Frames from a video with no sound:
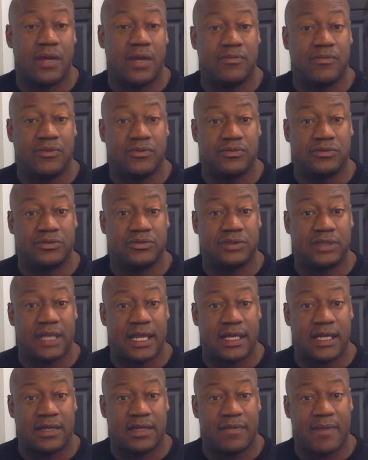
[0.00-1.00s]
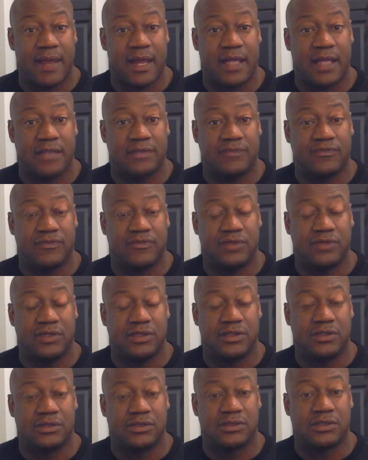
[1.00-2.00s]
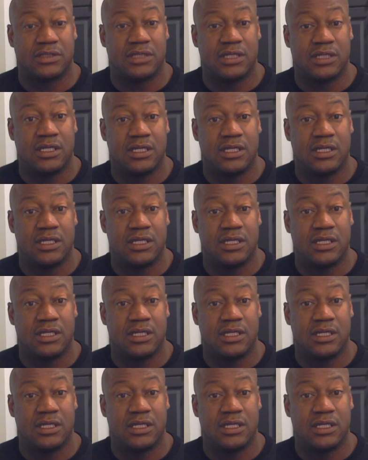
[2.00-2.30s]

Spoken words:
have moved to Atlanta in the past few years